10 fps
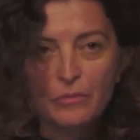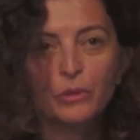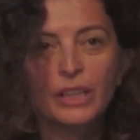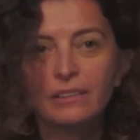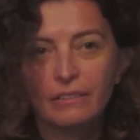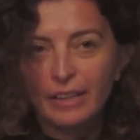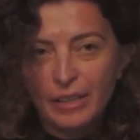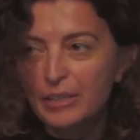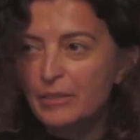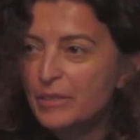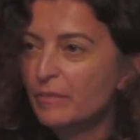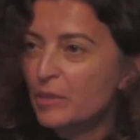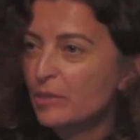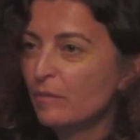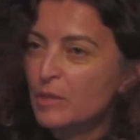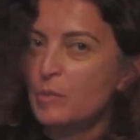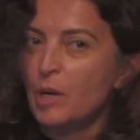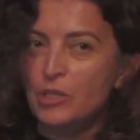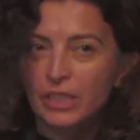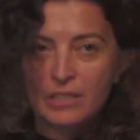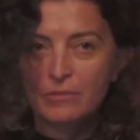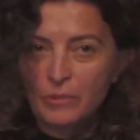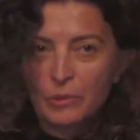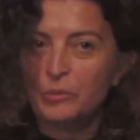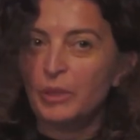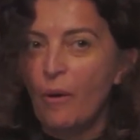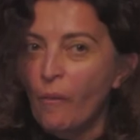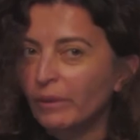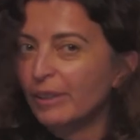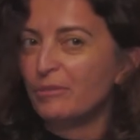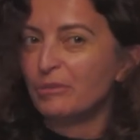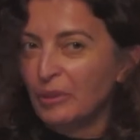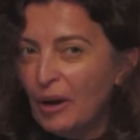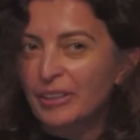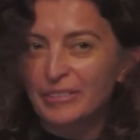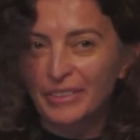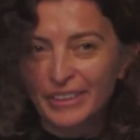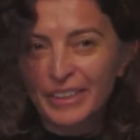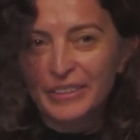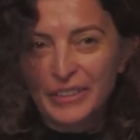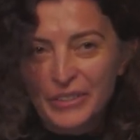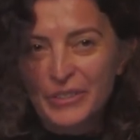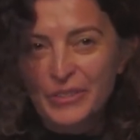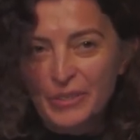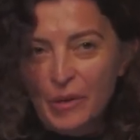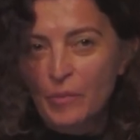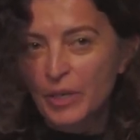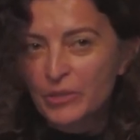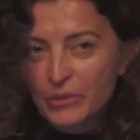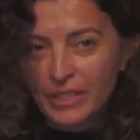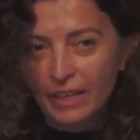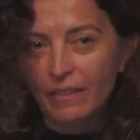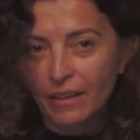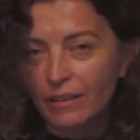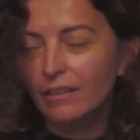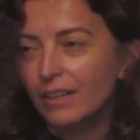fully agree. And there is a version of this project that could be only on photography. Like there's just so much to say there.